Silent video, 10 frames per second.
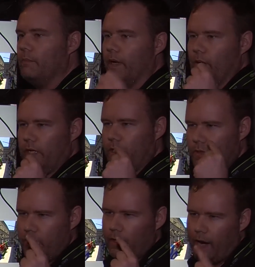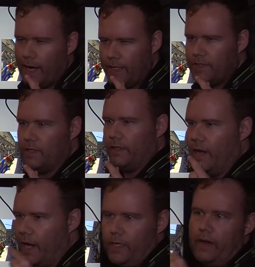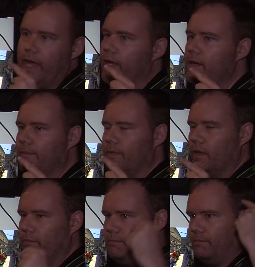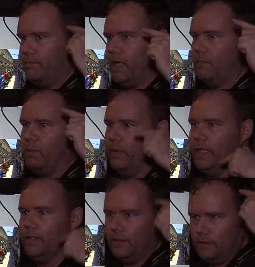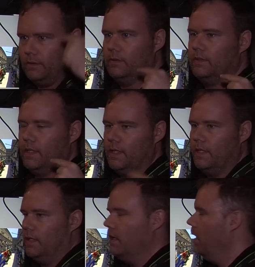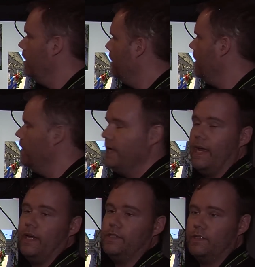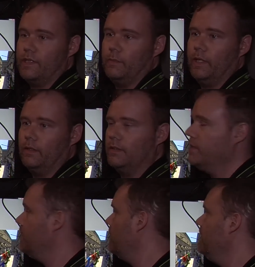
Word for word: But using your eyes, not your head, pick a point near the edge somewhere, just a